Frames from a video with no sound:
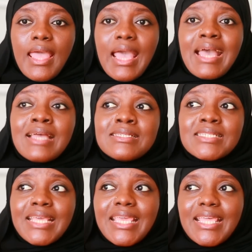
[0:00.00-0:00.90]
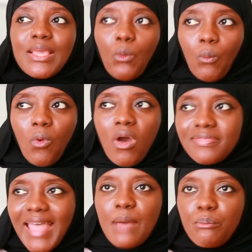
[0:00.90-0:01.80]
And
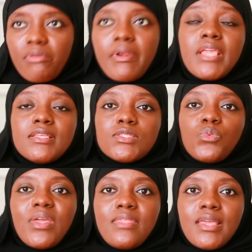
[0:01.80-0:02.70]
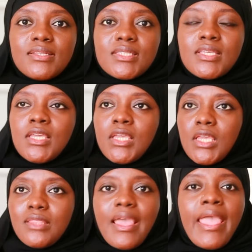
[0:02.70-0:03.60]
what that brings with it,
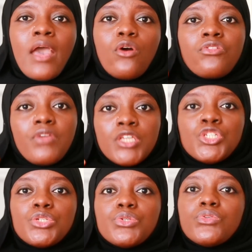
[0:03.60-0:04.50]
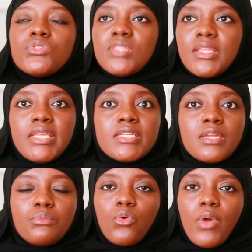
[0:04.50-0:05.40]
the health issues, the
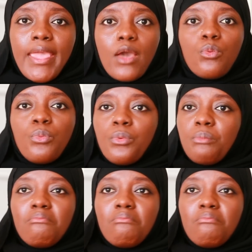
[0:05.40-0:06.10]
needing more help,